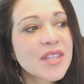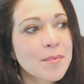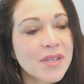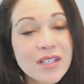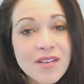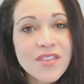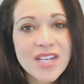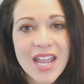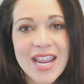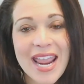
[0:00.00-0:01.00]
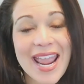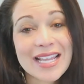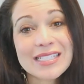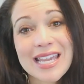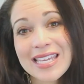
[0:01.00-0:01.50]
in the middle of the night,
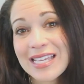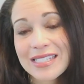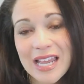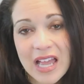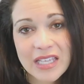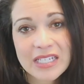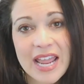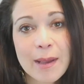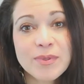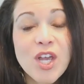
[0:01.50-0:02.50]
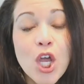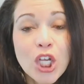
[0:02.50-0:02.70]
and taking solid naps.